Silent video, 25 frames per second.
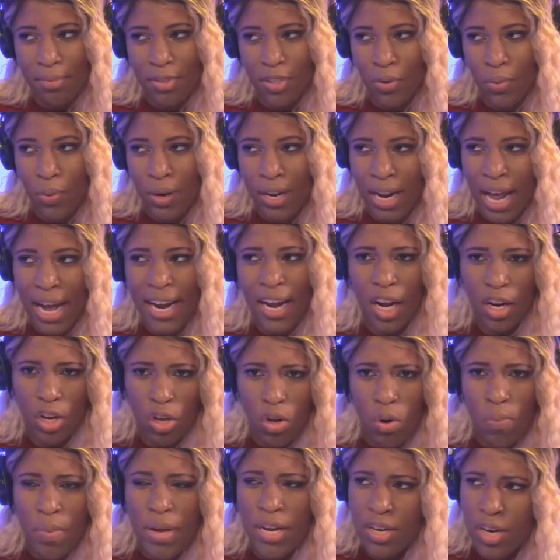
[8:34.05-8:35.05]
to it, like a
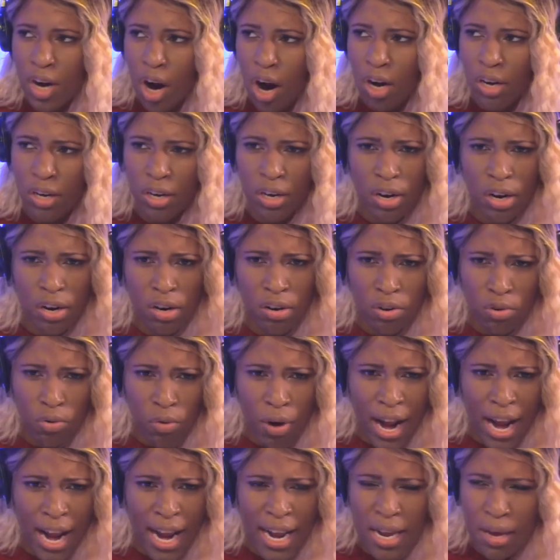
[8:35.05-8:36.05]
little bit darker,
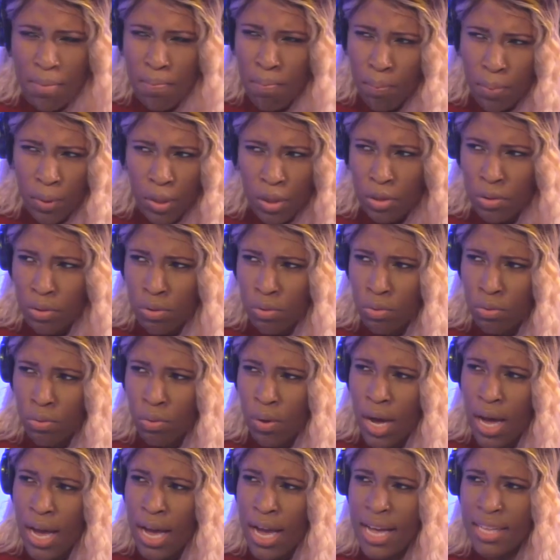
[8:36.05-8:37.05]
gray and
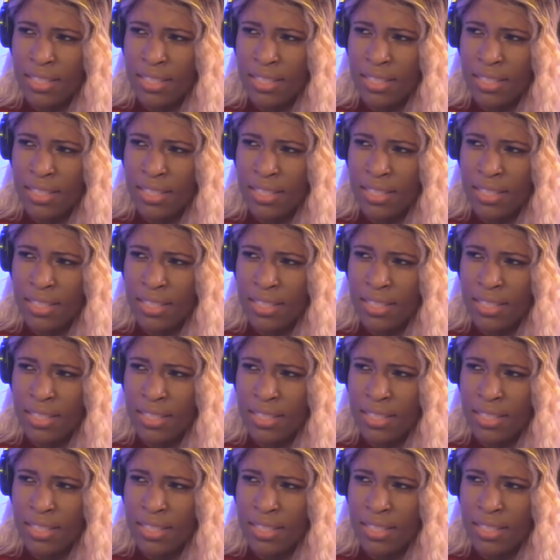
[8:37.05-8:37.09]
blue.